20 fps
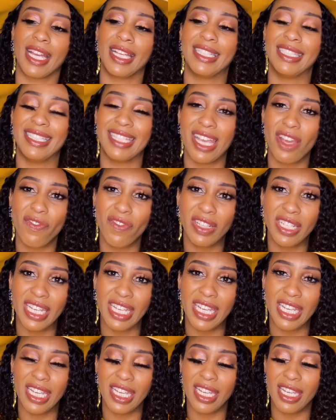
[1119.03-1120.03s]

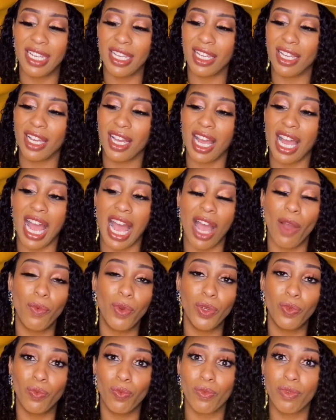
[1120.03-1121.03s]
definitely, I
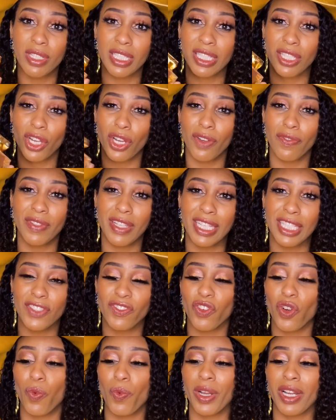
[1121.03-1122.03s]
would reserve this
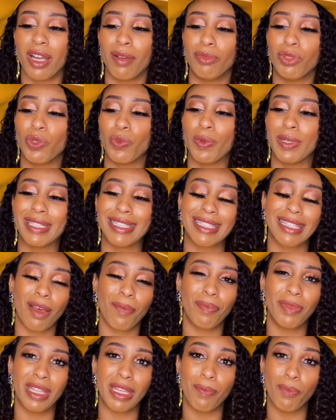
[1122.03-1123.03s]
for when I'm doing
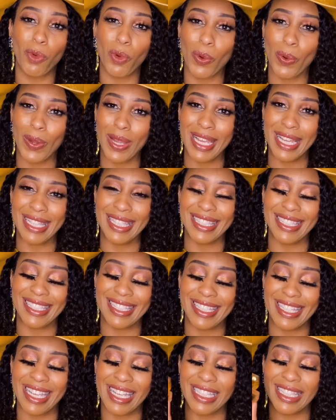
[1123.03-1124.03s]
something more in
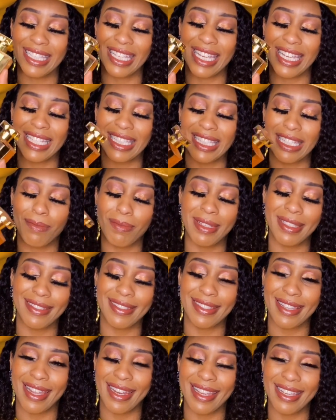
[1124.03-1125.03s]
the intimate
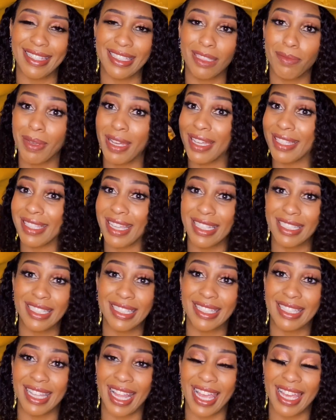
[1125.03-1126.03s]
settings because I
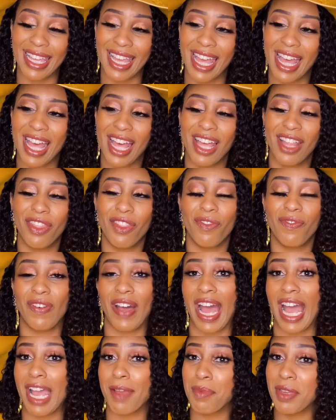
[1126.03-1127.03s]
just like the
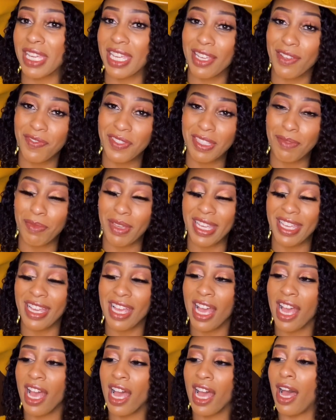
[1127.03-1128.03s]
vibe it gives me.
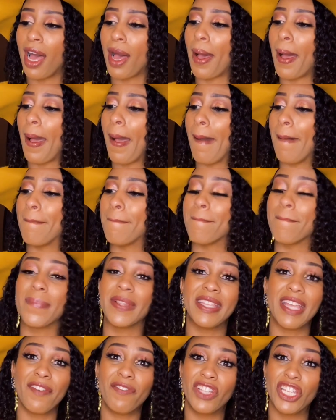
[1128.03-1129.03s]
Um,
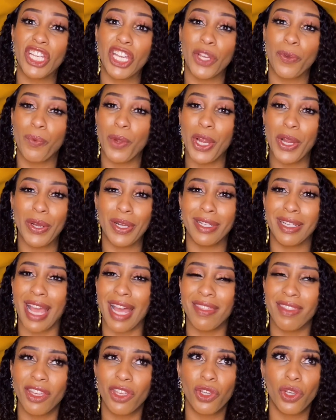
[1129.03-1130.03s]
definitely can wear it. I
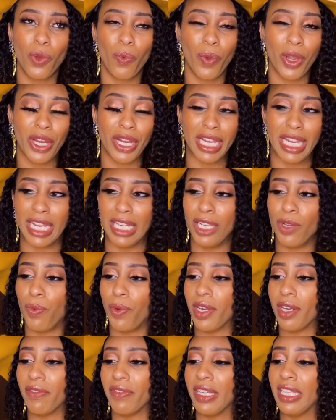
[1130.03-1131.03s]
think you can wear it
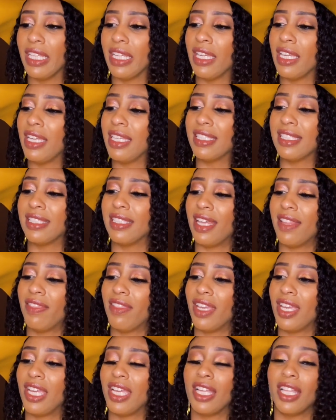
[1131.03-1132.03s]
anywhere really. It's
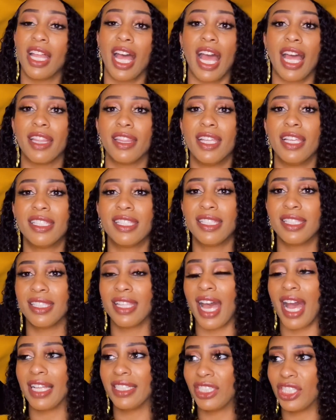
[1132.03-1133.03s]
nothing, this is
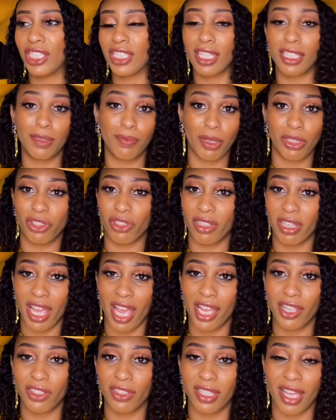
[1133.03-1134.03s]
not just a special
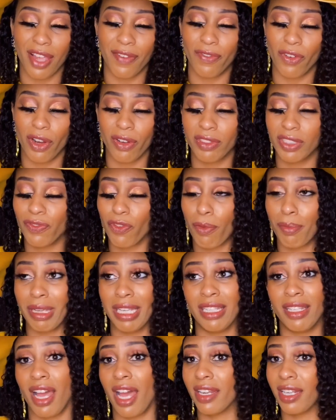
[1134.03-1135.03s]
occasion type fragrance for me.
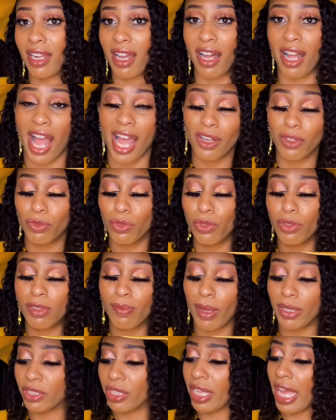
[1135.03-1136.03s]
Not at all. I don't do
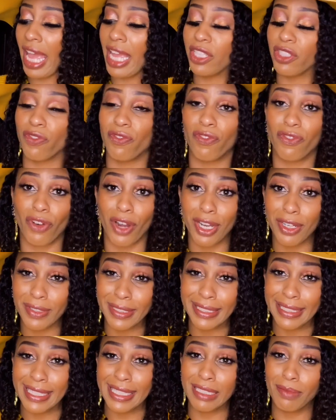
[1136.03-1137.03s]
special occasion
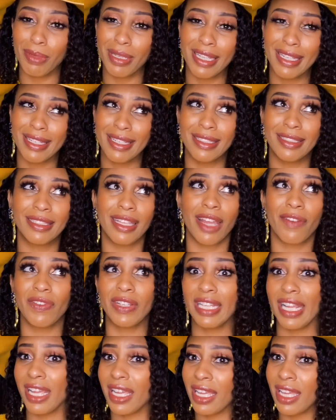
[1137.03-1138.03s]
fragrances because
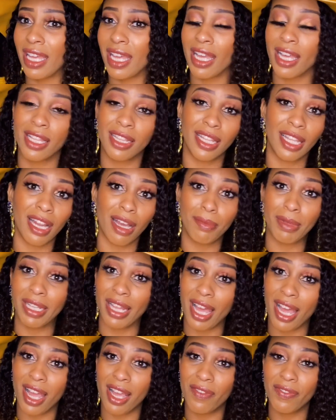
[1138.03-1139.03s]
everyday that I'm
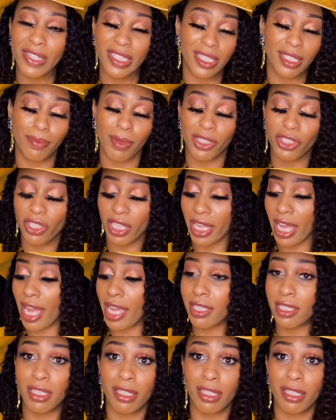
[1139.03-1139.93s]
alive is a special occasion